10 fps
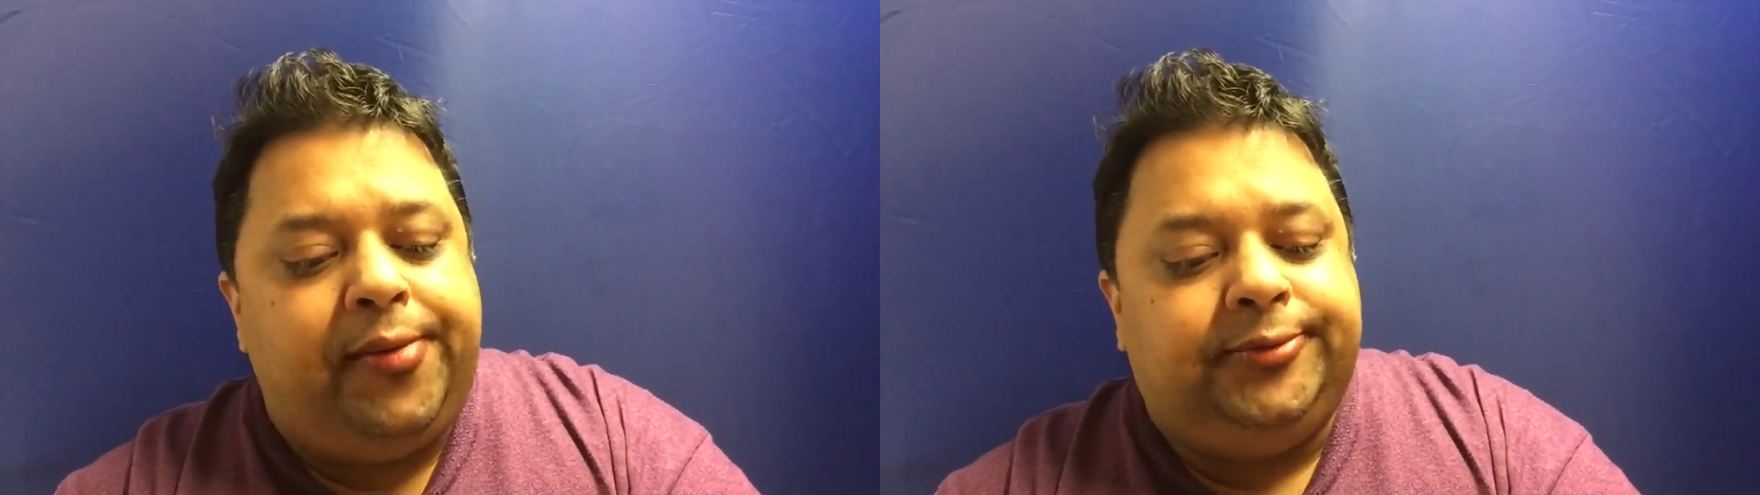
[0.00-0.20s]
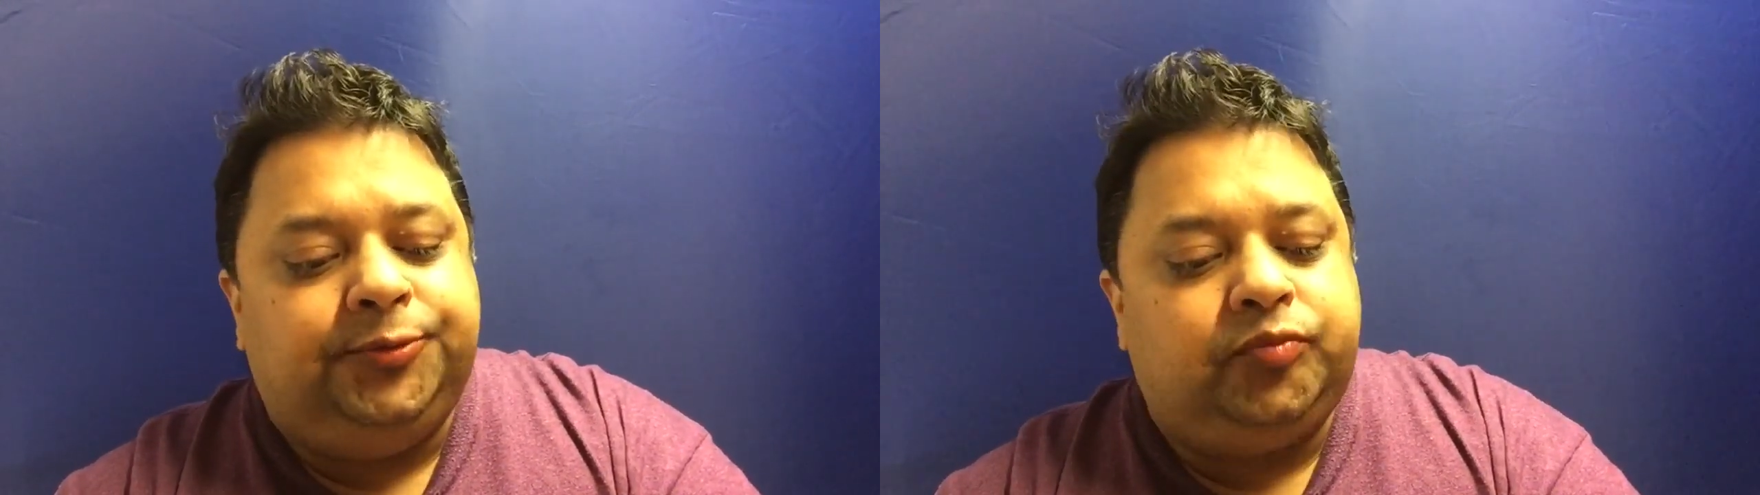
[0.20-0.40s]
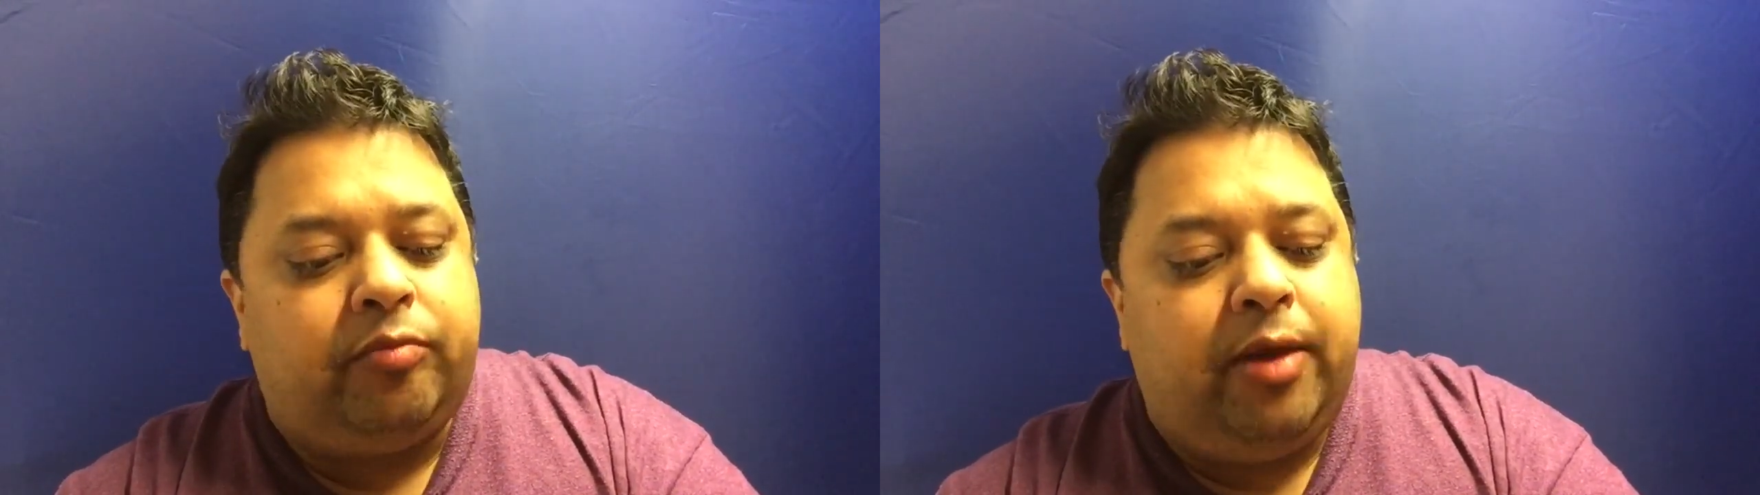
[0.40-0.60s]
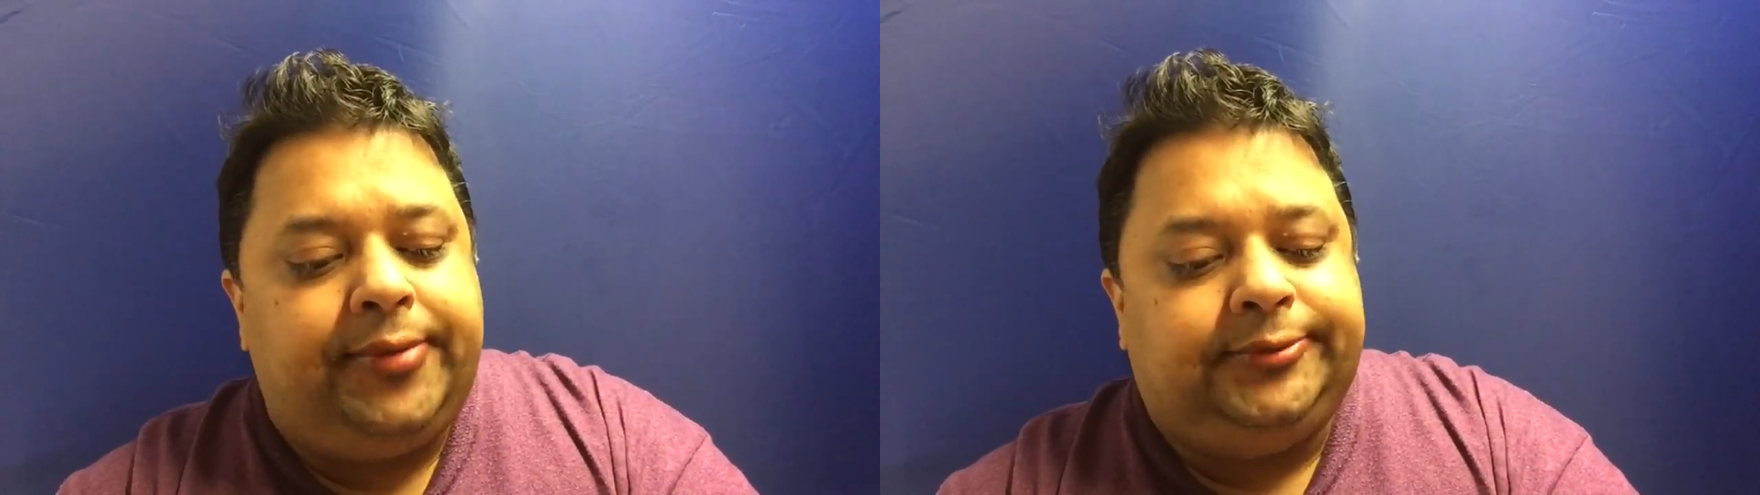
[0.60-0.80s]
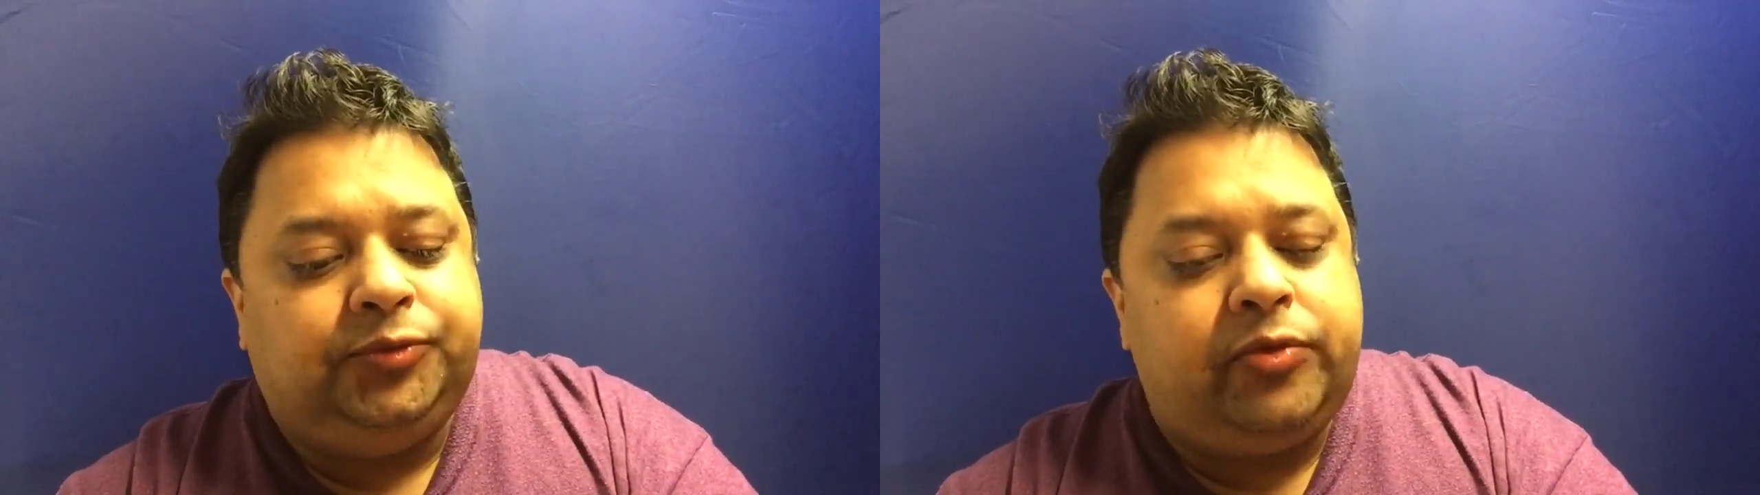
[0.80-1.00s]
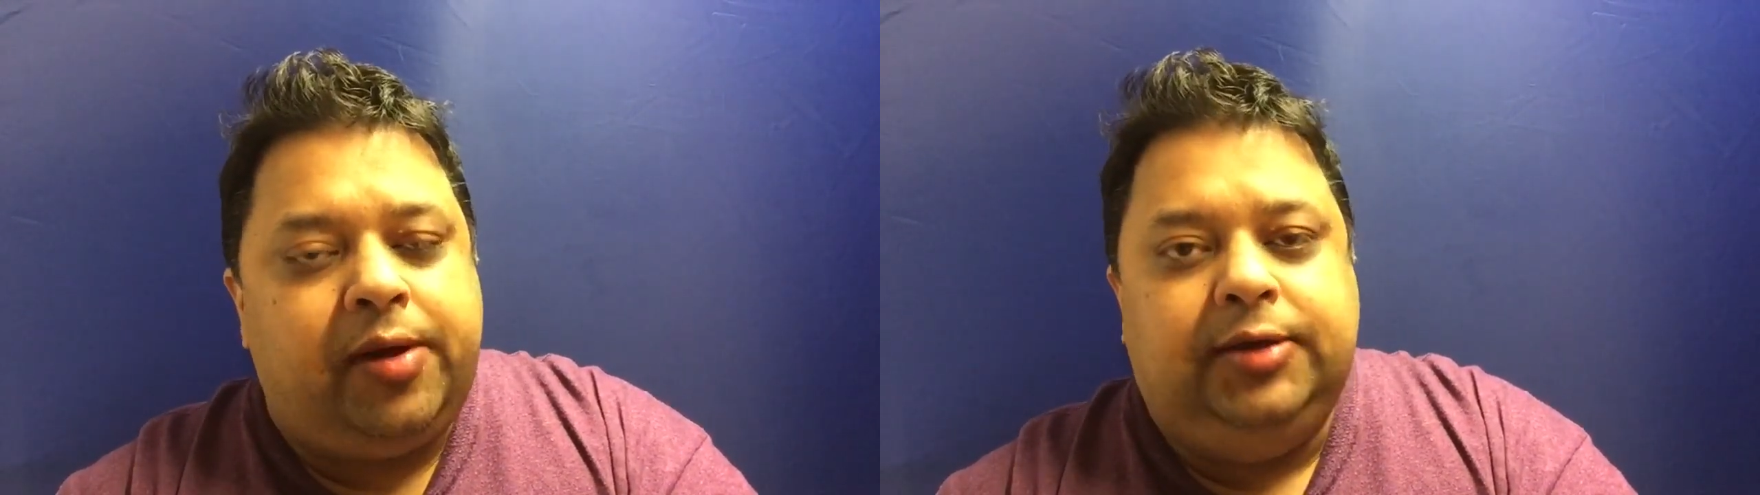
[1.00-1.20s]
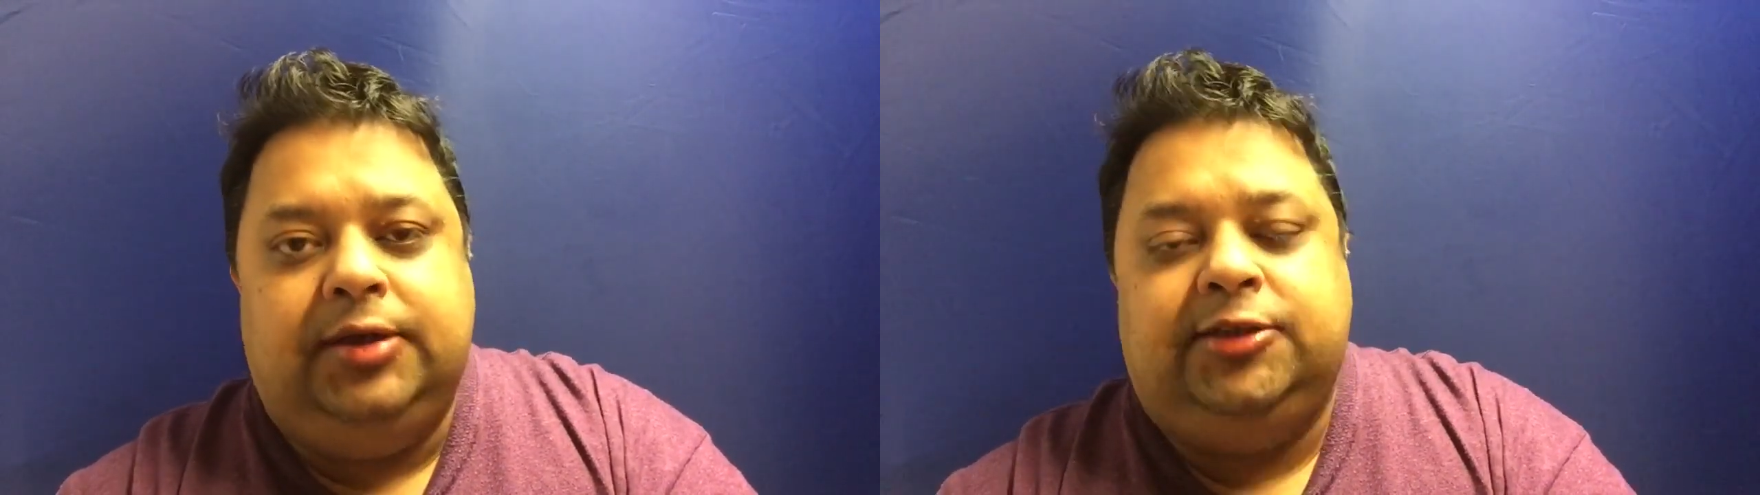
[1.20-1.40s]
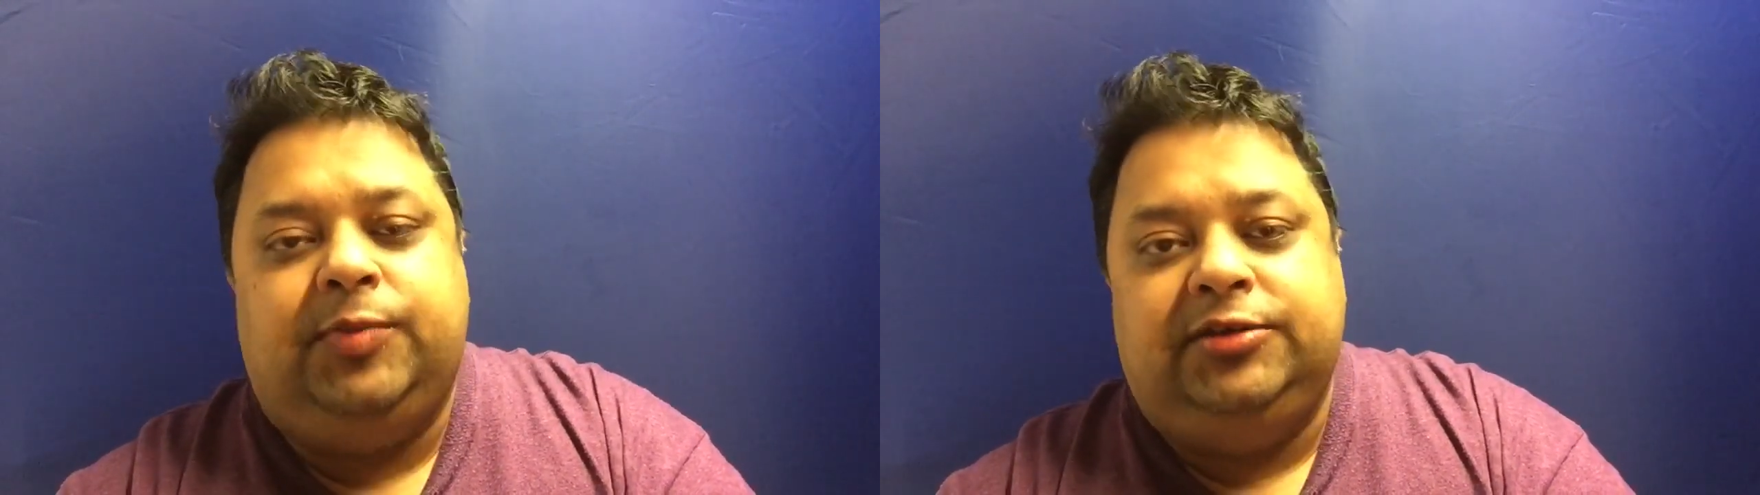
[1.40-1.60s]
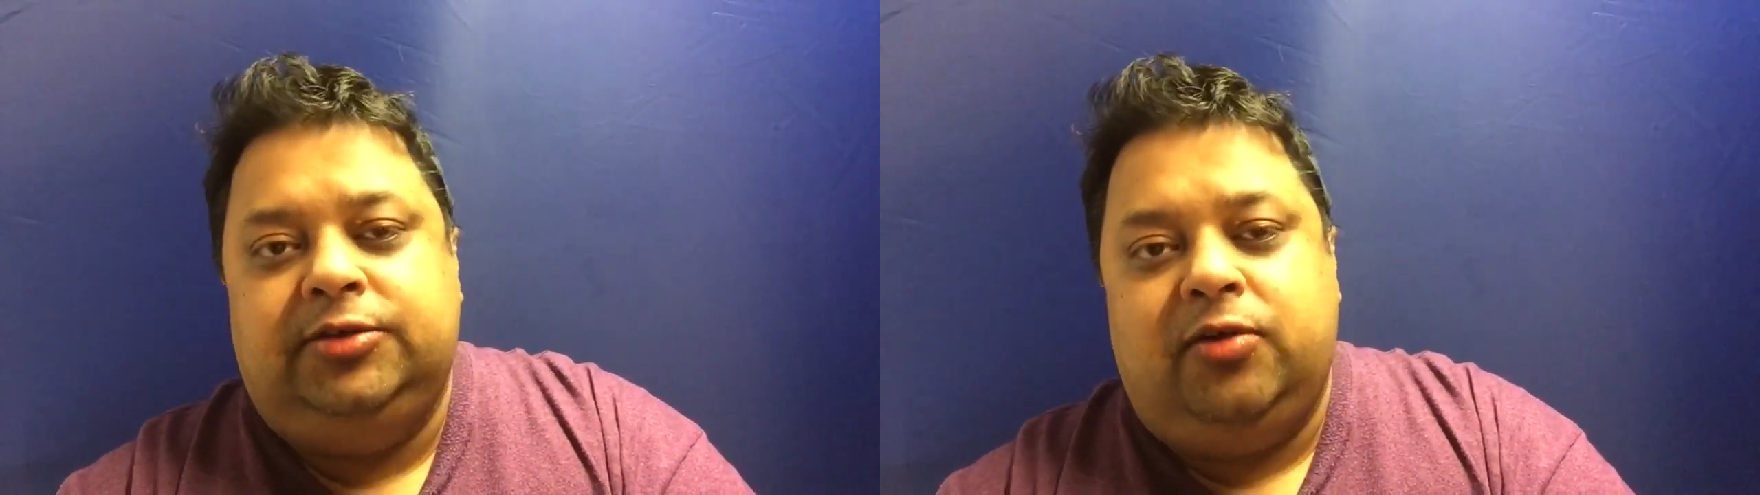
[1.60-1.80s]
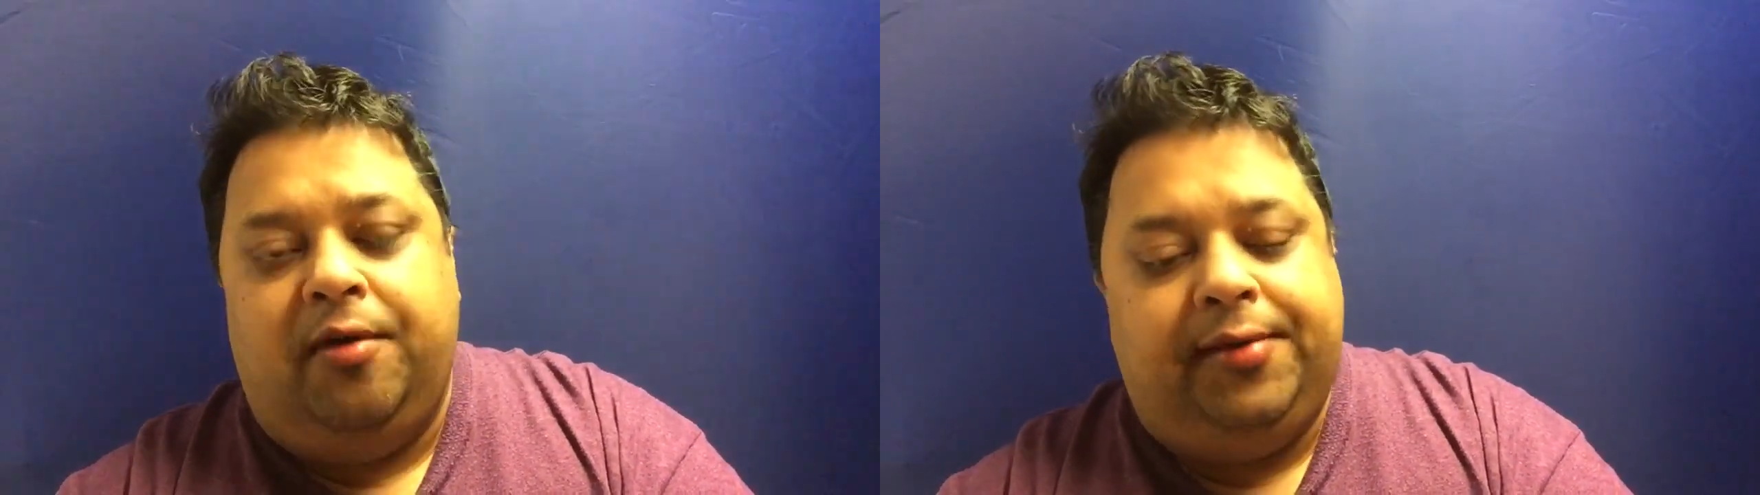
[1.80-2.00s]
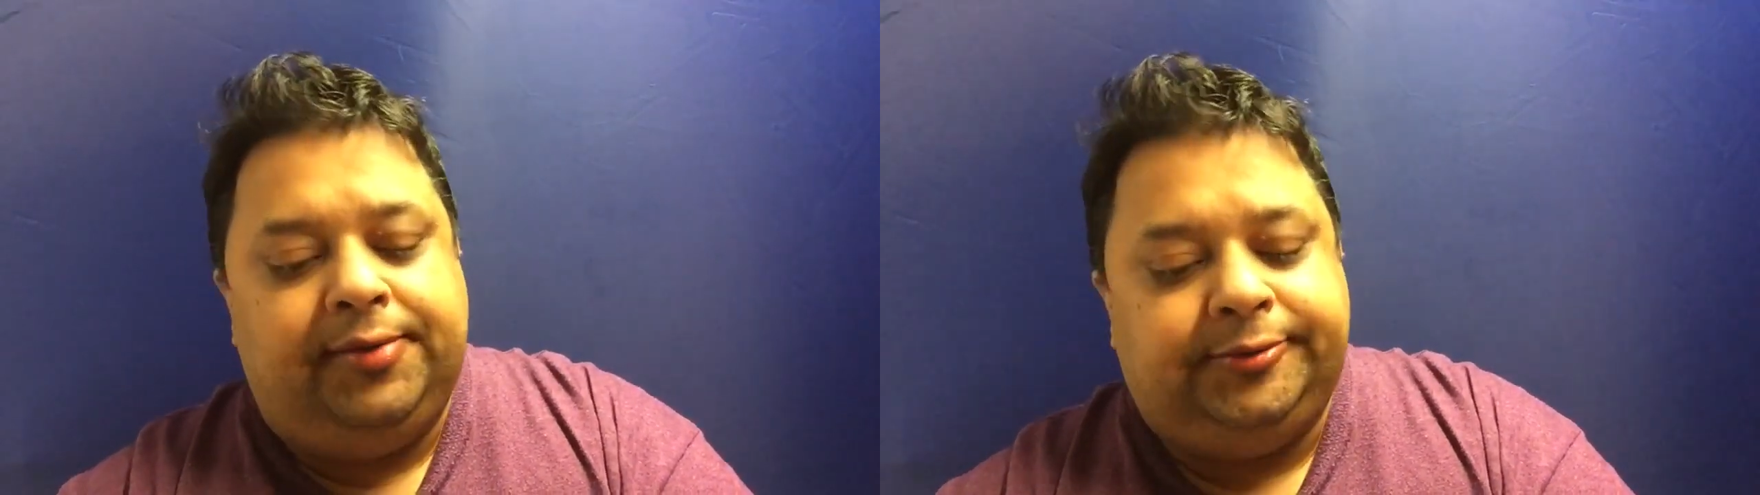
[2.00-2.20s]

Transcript: Hmm. Not spicy at all.